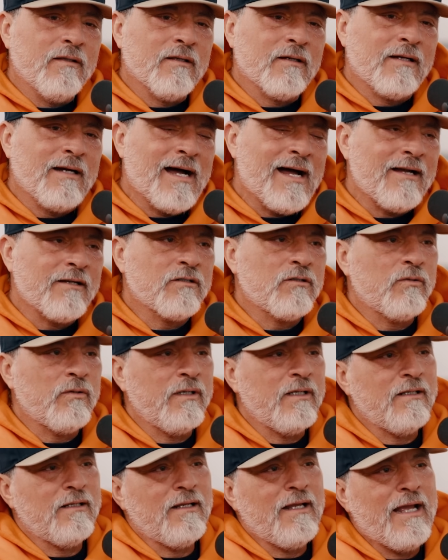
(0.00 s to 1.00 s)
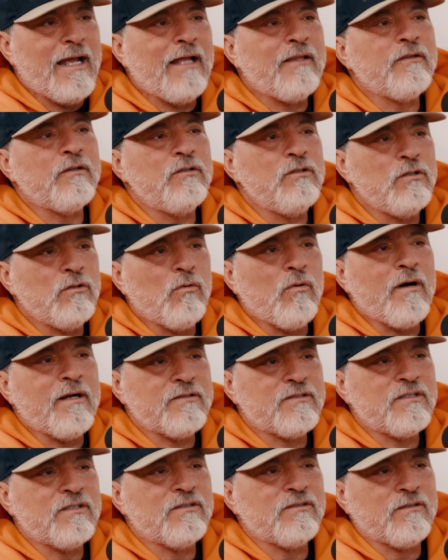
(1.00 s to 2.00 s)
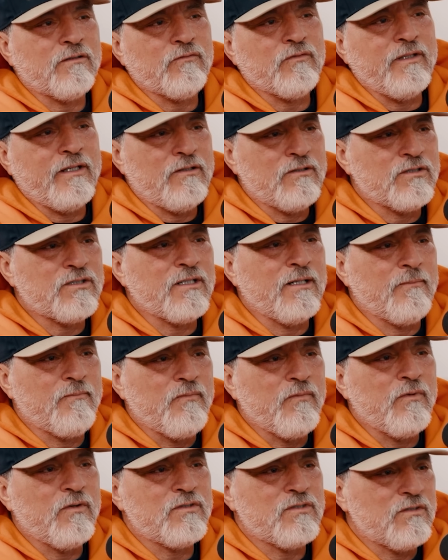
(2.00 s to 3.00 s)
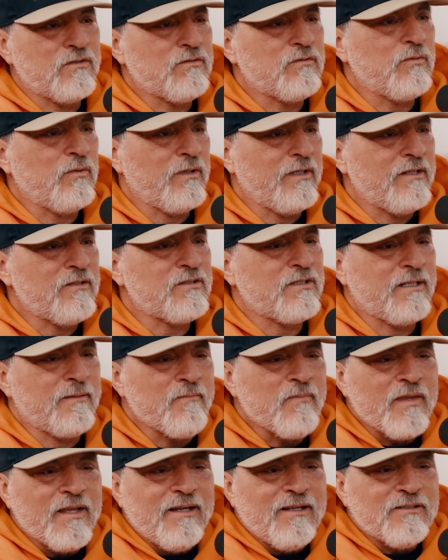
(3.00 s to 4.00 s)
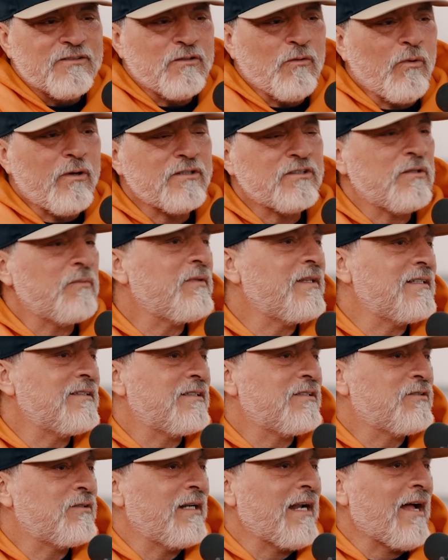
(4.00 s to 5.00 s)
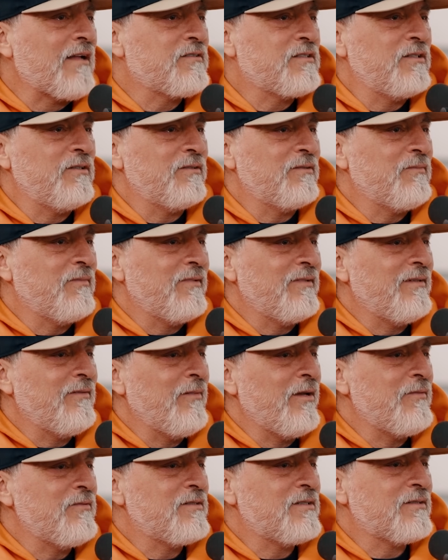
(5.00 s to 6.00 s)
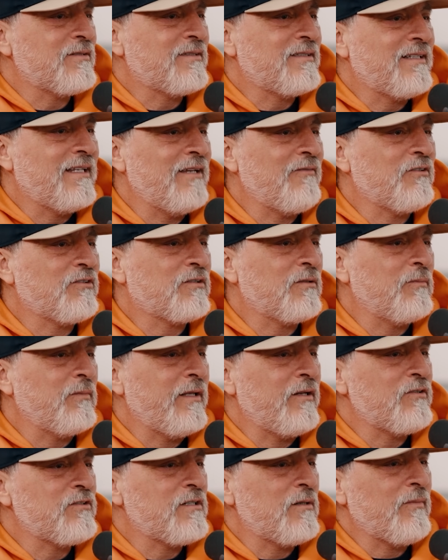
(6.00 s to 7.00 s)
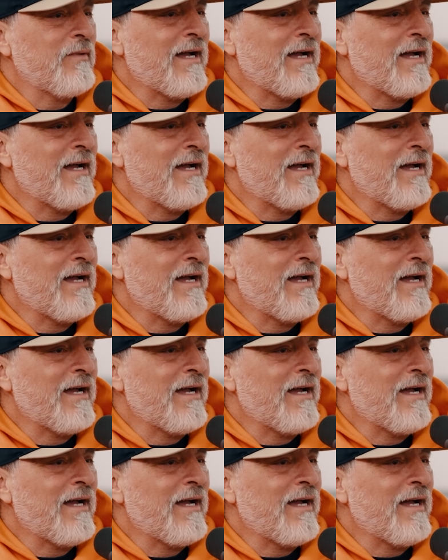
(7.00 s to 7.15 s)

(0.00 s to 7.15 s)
concrete and the nuances of leadership, which is really interesting. So what are some things that stood out to you? Maybe just give us some leadership